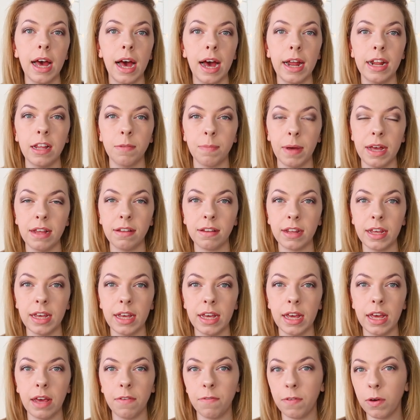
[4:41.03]
and it's
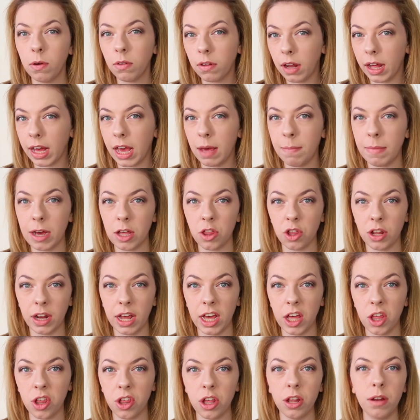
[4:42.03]
basically it feels like
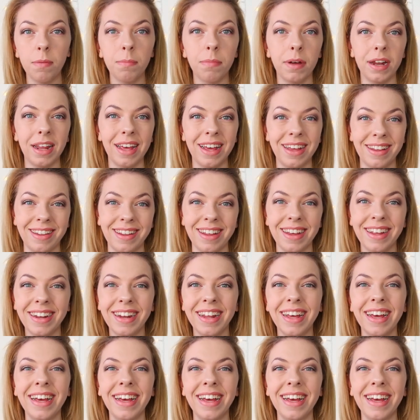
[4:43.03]
imagination, but it isn't.